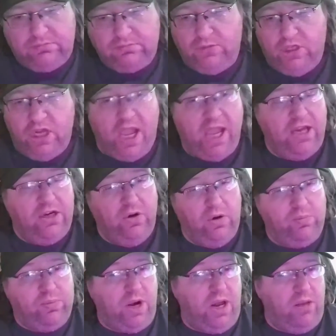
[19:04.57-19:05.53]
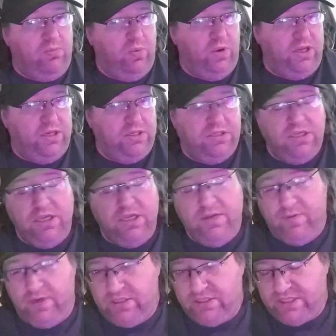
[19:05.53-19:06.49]
I had no problem waiting. He
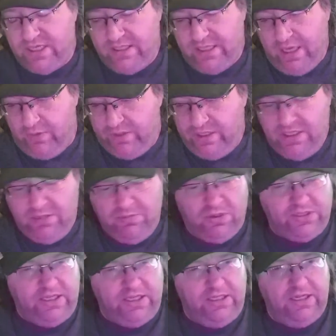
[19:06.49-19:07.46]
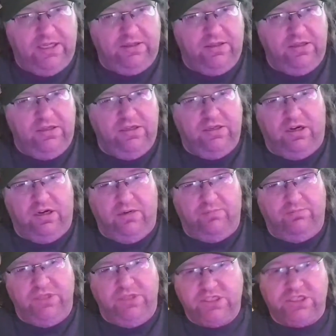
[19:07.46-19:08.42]
even sent out the email saying that
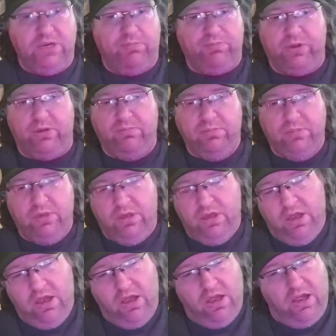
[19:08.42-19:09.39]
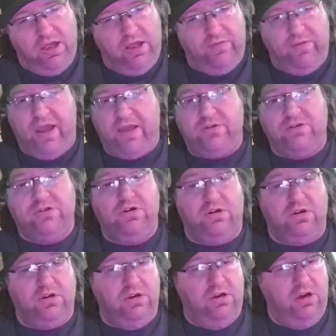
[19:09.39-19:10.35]
he shipped them. That
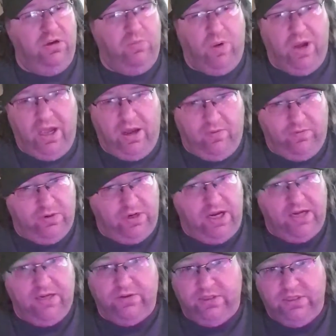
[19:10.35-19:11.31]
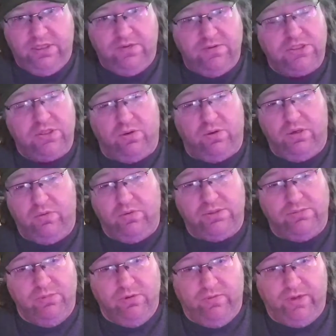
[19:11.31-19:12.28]
took a while for anything to even show that it
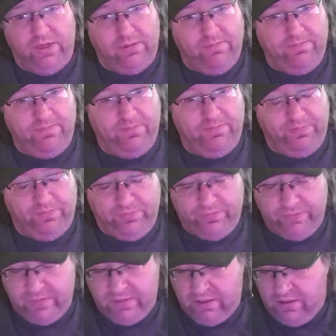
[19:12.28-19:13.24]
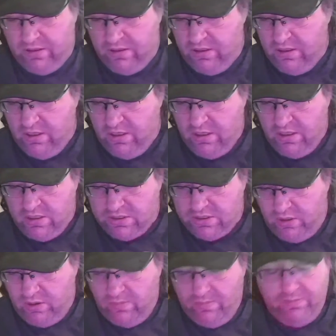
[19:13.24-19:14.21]
was moving.
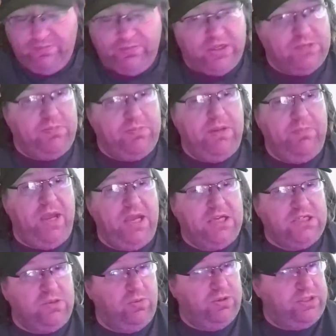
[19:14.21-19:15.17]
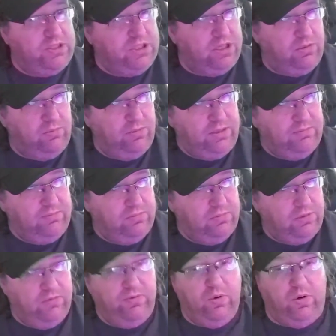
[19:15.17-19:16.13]
So just be patient with the gentleman
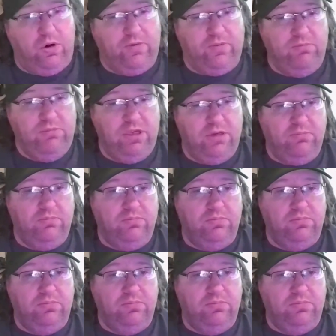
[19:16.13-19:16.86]
if you order from him.